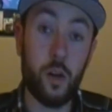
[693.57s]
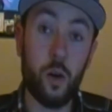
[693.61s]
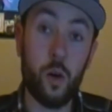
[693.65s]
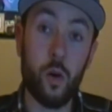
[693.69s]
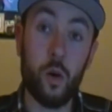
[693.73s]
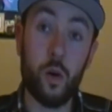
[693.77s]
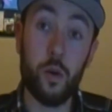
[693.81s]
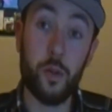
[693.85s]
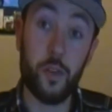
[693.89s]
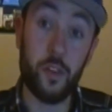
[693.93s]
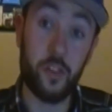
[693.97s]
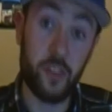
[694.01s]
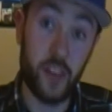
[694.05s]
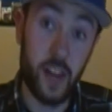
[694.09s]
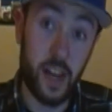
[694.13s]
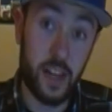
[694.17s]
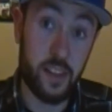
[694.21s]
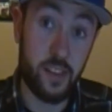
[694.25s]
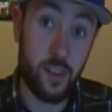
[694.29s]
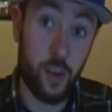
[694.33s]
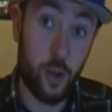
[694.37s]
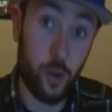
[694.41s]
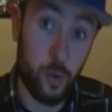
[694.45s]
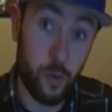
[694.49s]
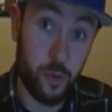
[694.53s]
all
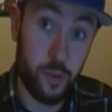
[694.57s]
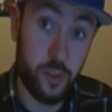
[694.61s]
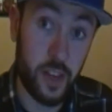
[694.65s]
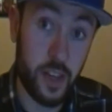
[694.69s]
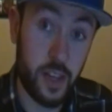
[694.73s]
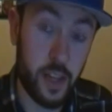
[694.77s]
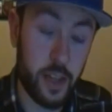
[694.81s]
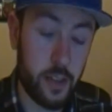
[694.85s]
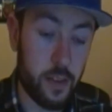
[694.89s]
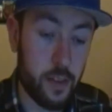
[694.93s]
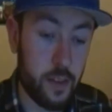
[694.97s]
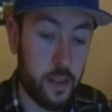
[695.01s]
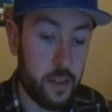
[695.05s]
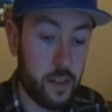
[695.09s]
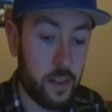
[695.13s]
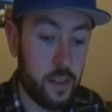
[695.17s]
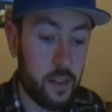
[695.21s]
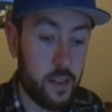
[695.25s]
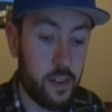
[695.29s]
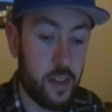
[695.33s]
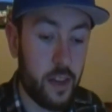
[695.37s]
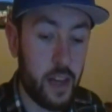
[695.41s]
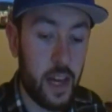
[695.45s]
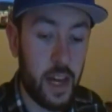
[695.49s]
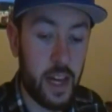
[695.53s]
sites hosting
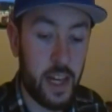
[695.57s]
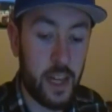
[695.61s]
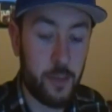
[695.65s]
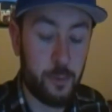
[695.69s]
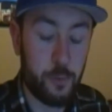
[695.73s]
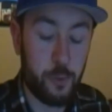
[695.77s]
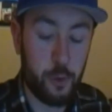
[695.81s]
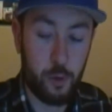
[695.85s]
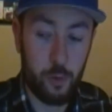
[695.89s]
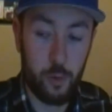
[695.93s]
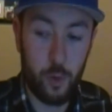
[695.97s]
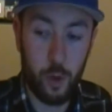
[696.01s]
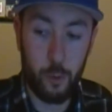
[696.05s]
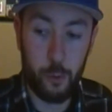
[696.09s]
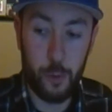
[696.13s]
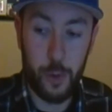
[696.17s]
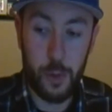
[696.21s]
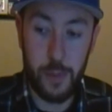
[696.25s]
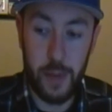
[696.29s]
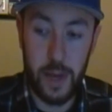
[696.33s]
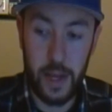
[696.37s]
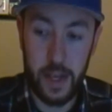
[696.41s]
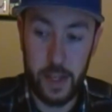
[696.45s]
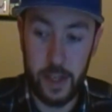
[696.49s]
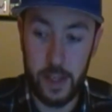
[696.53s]
the AM2R
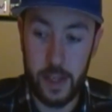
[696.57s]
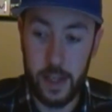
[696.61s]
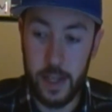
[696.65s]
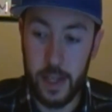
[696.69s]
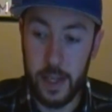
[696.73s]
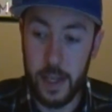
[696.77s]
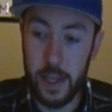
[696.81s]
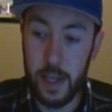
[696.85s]
remake,